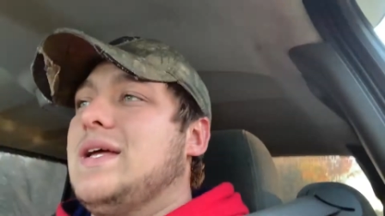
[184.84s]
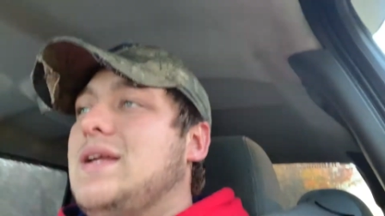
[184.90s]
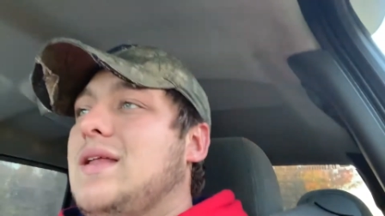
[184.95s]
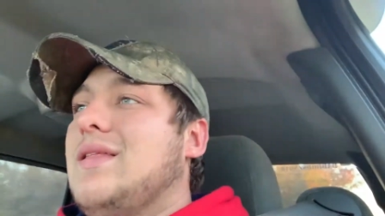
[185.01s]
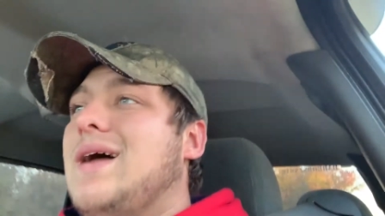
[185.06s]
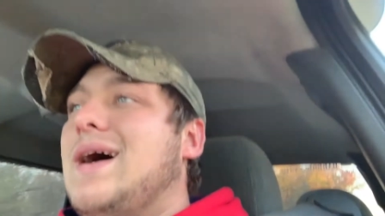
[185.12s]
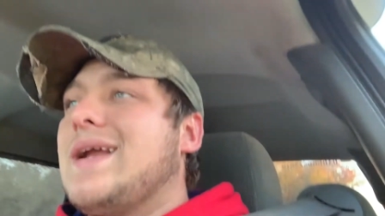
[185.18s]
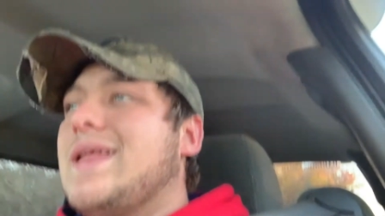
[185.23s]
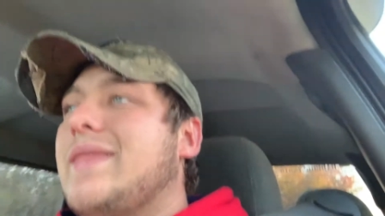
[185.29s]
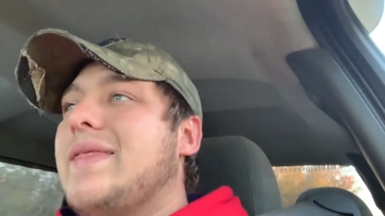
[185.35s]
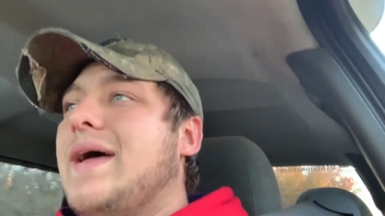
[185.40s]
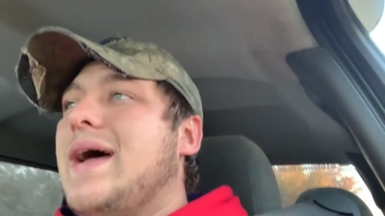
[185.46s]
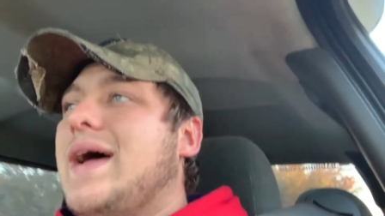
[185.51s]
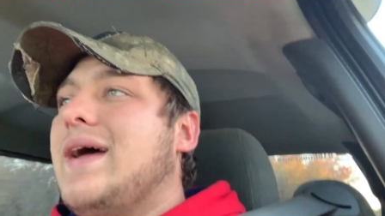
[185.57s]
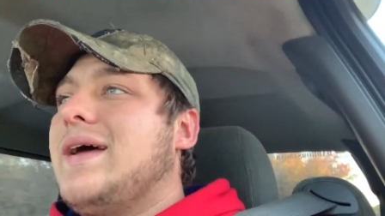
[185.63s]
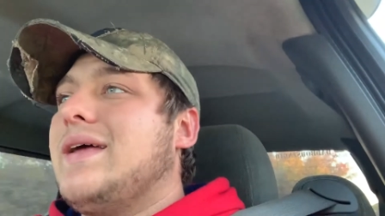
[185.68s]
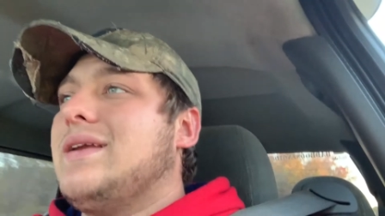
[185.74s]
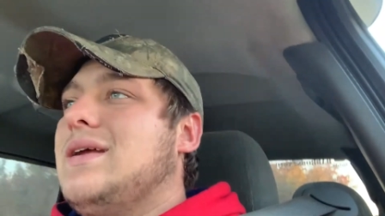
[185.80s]
get a lot of
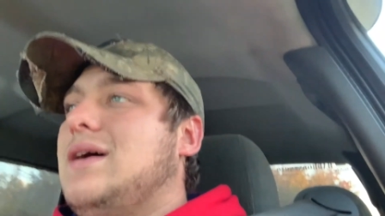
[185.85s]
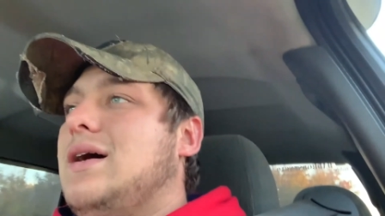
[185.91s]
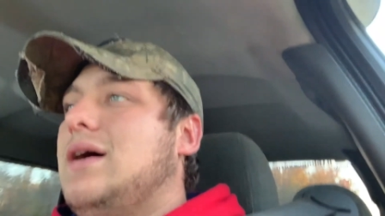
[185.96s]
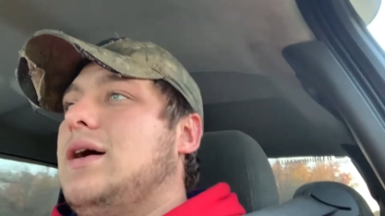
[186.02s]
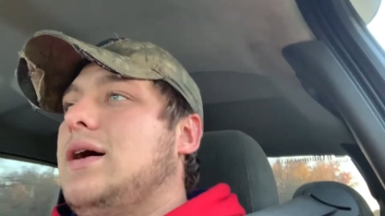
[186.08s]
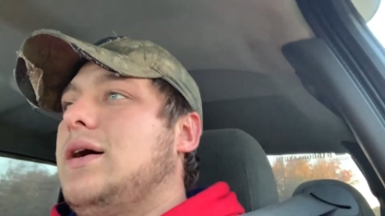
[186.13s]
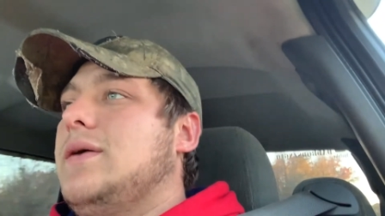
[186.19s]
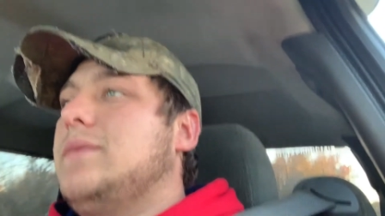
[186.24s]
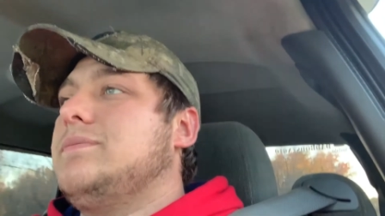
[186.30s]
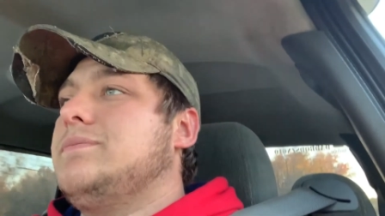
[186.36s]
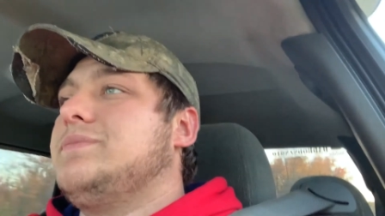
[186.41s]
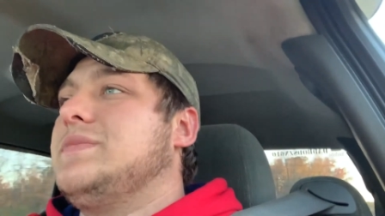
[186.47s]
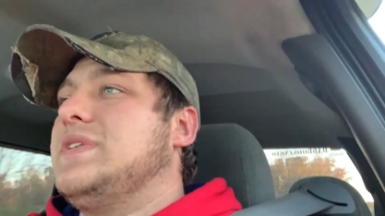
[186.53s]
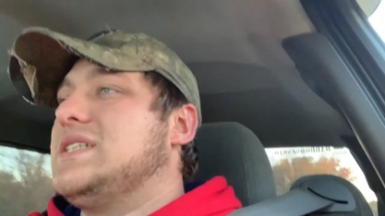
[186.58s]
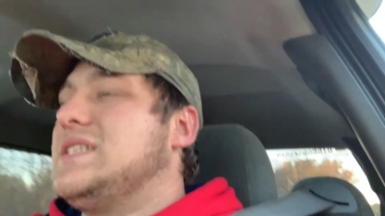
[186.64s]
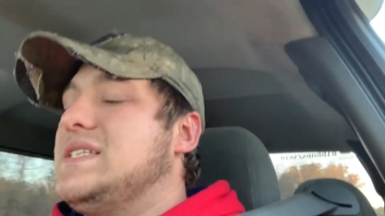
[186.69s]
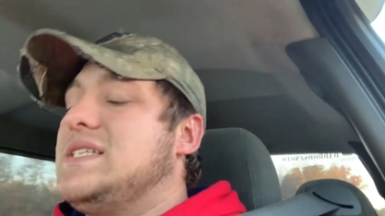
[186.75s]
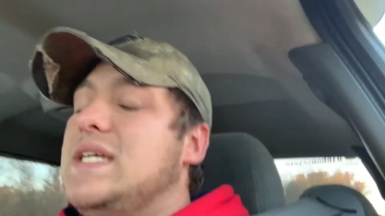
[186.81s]
that. Um,
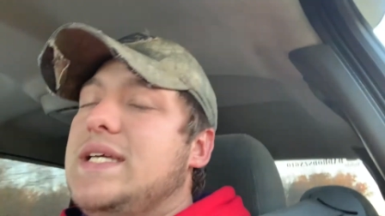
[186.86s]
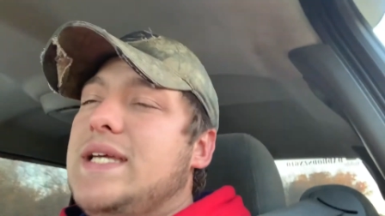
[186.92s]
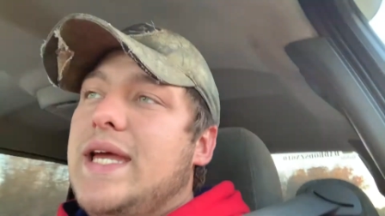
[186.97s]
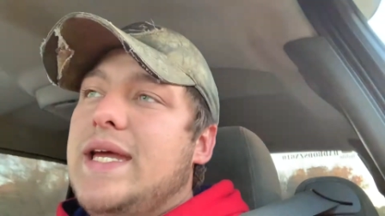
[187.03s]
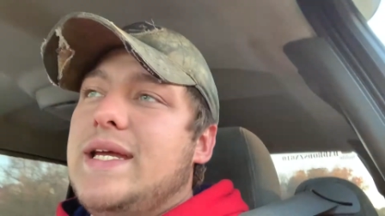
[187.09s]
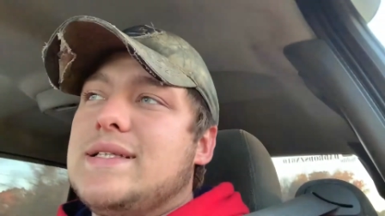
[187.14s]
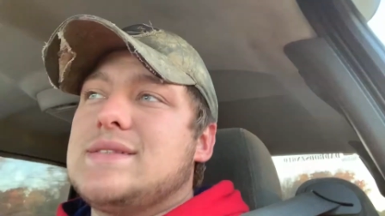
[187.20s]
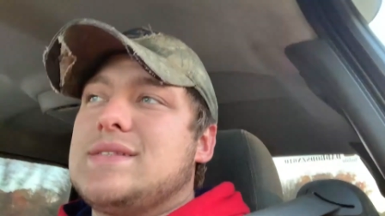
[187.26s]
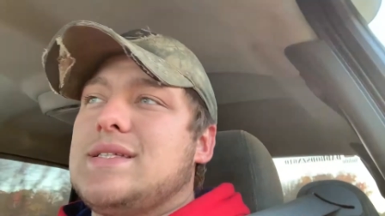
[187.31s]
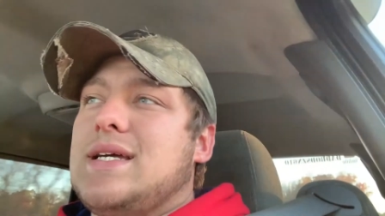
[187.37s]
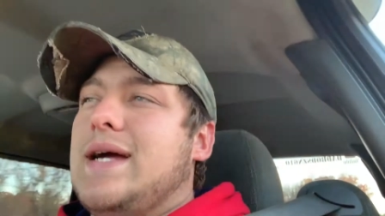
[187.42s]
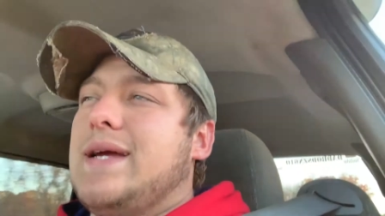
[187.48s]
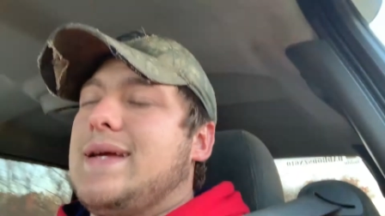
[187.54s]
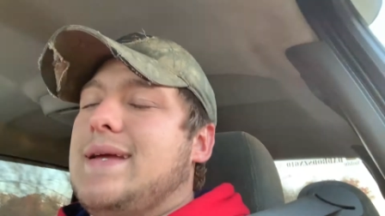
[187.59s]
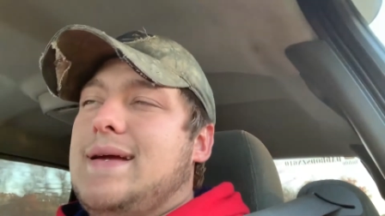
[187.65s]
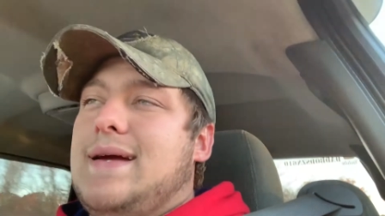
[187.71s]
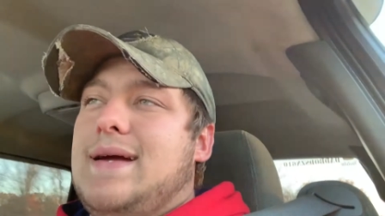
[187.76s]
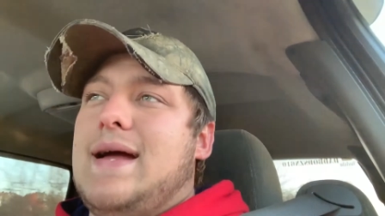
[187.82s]
the C8s, I,
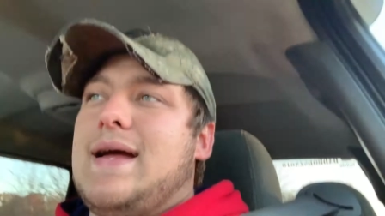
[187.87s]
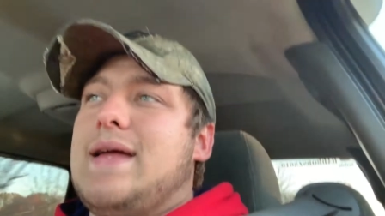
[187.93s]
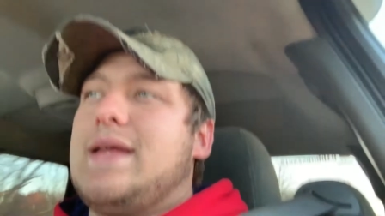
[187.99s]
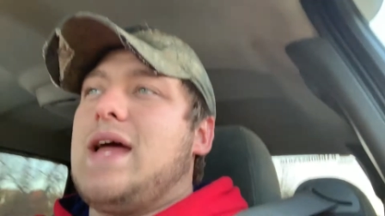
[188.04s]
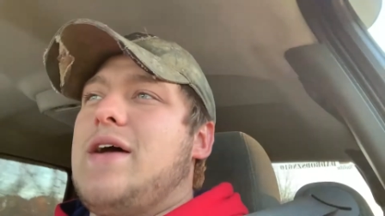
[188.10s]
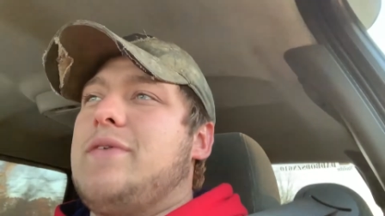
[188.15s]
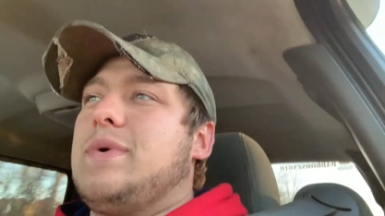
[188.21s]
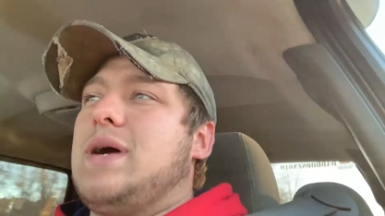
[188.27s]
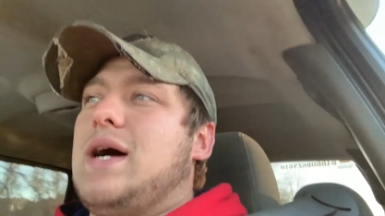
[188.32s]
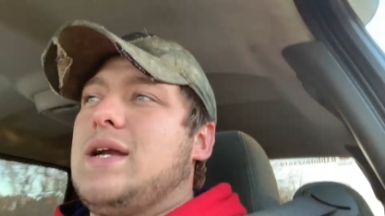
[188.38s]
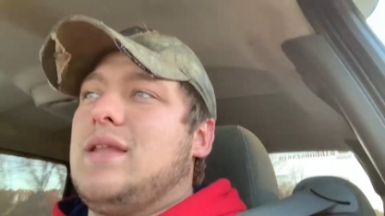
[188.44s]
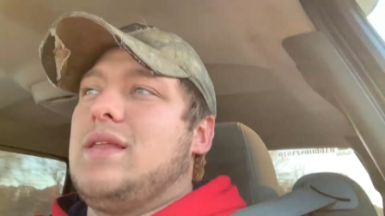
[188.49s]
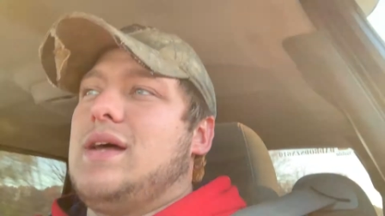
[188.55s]
I have gotten